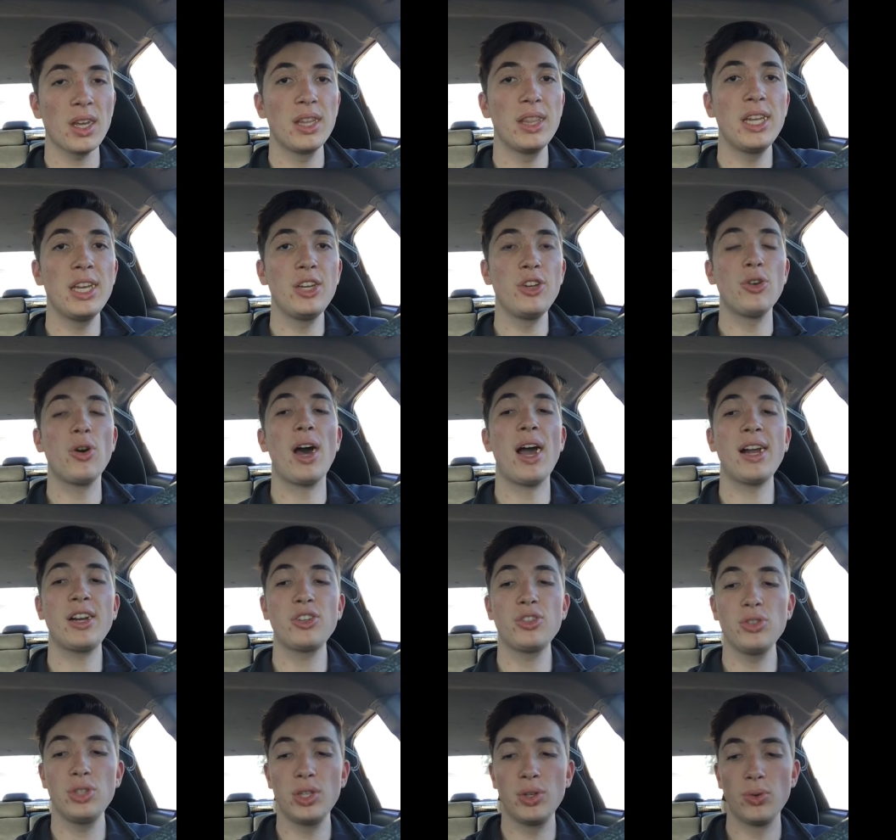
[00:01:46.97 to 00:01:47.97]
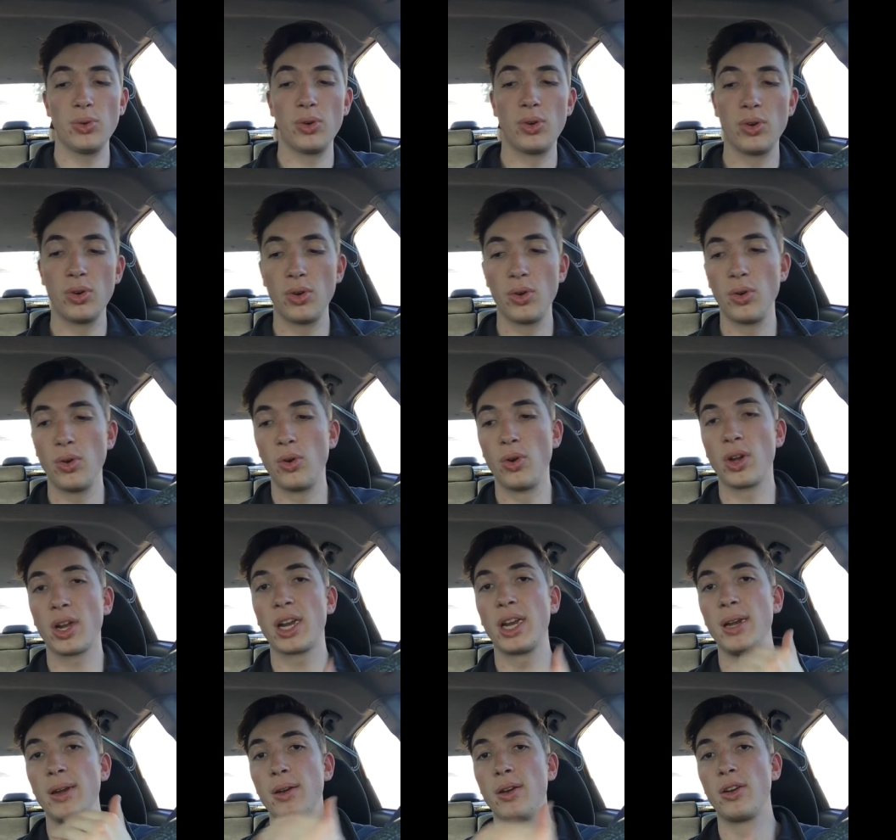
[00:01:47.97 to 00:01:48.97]
then you'll actually
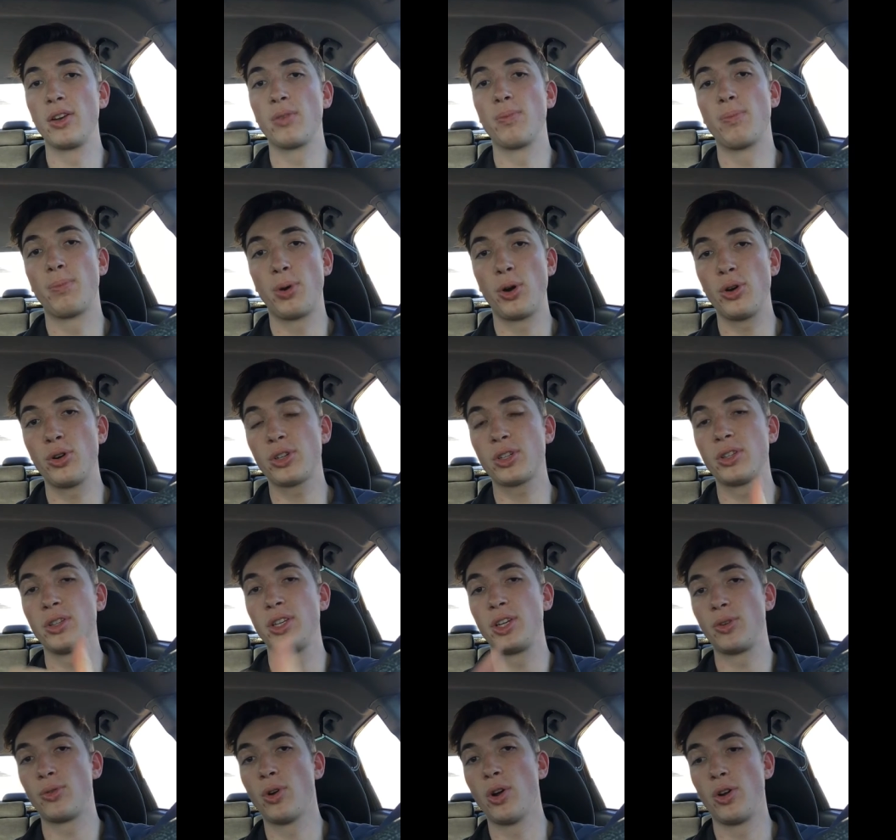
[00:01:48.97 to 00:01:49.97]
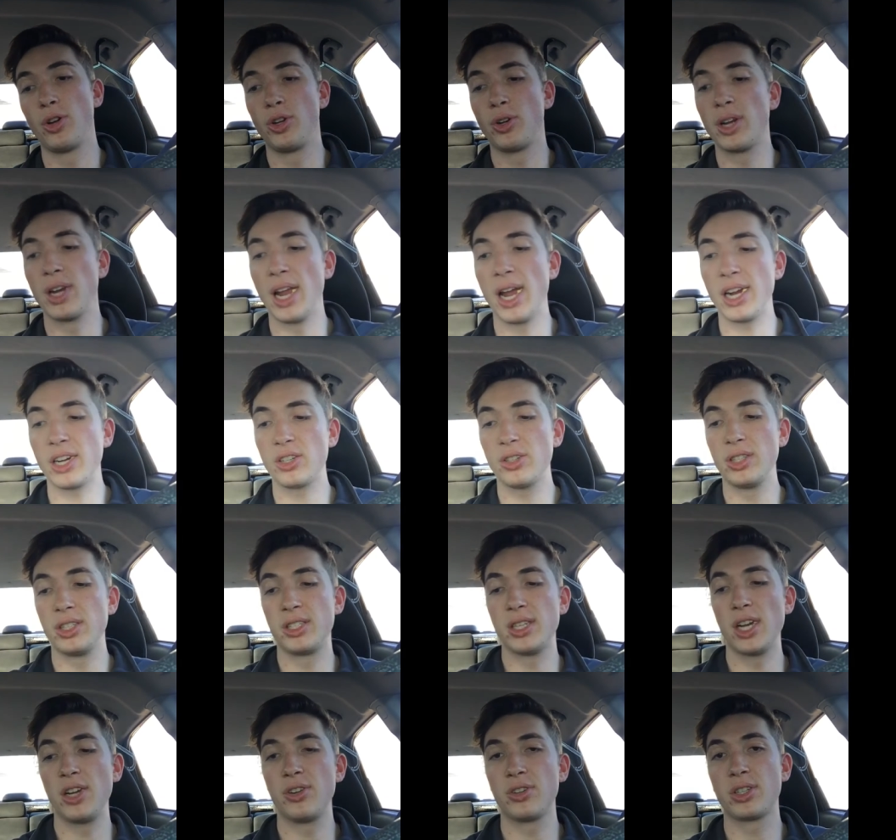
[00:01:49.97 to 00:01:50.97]
can personally grow. You can actually
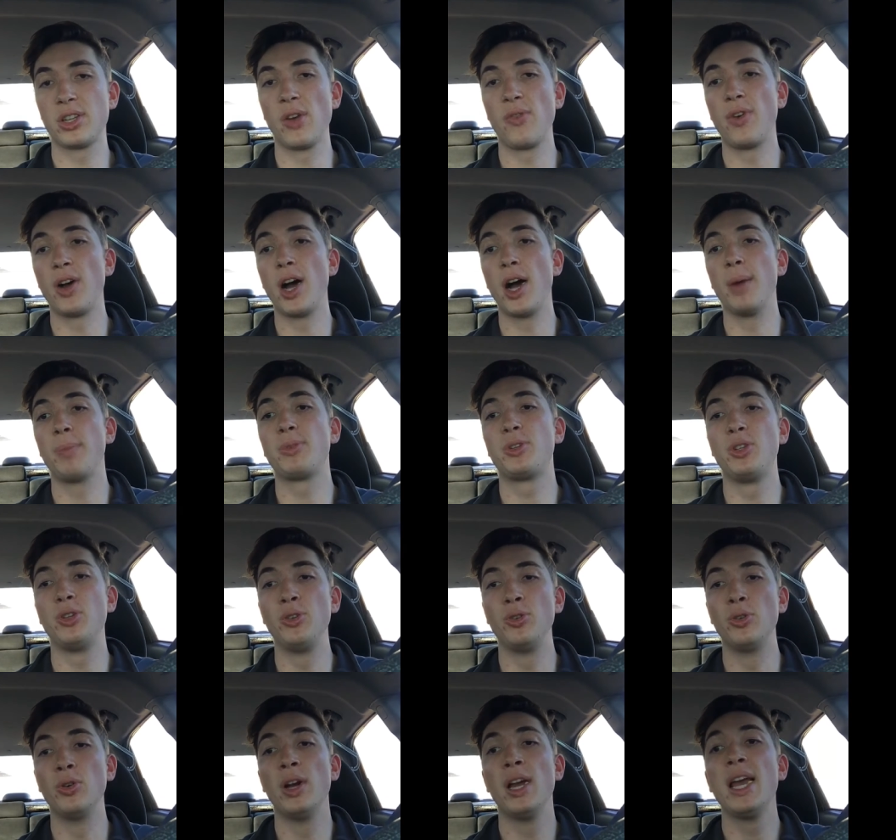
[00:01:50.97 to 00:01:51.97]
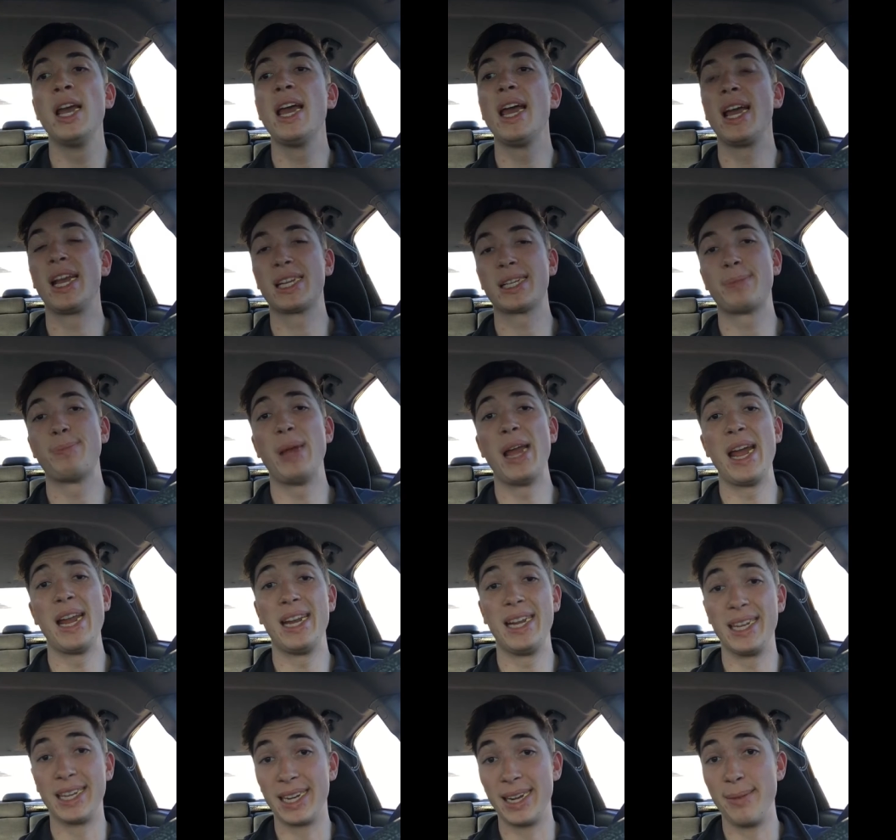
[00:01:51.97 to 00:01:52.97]
set yourself up to expand
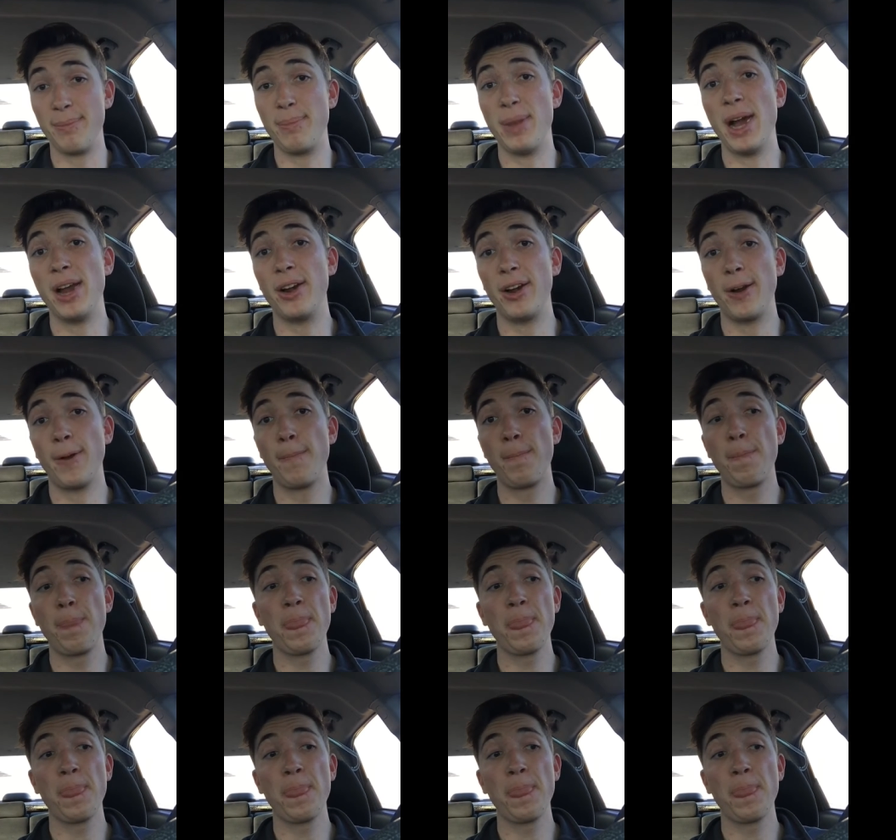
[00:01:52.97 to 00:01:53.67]
and get better.